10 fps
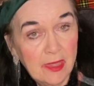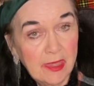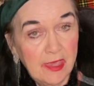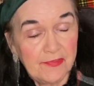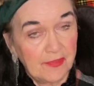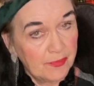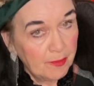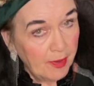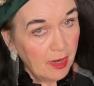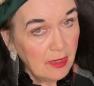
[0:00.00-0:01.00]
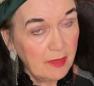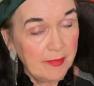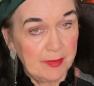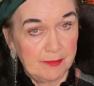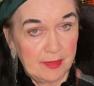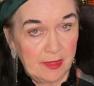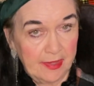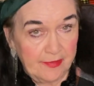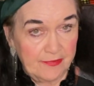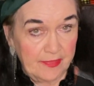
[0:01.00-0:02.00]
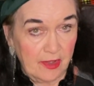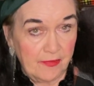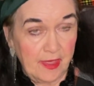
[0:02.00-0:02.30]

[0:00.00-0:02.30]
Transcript: It's at the Parliament buildings there.